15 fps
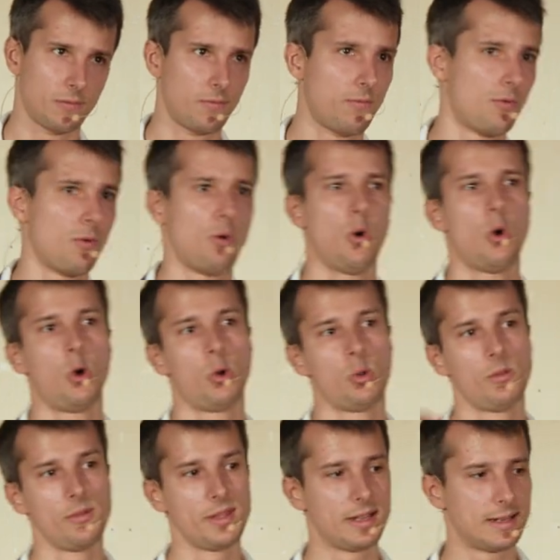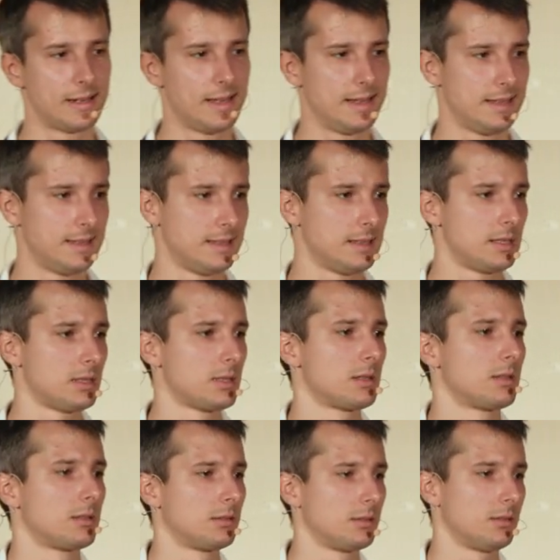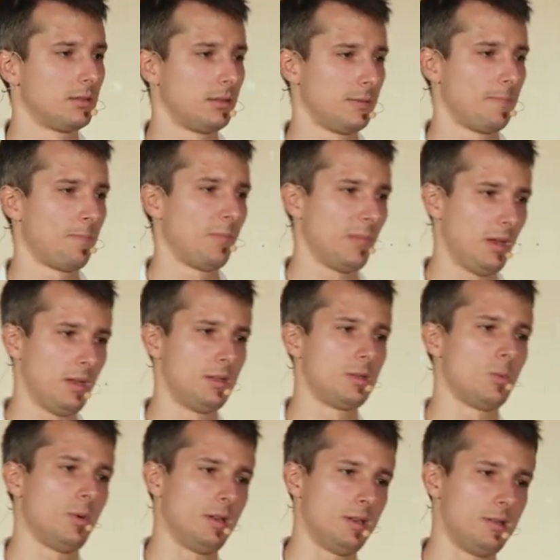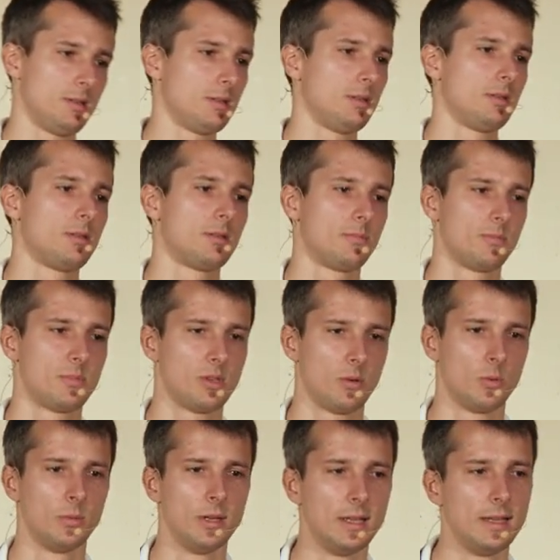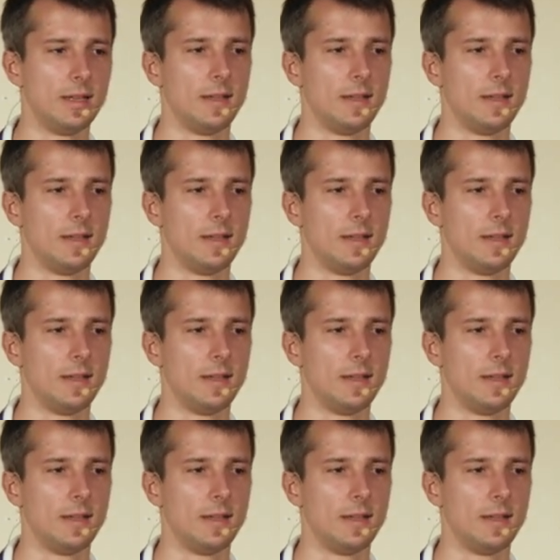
for all the clients into one instance. So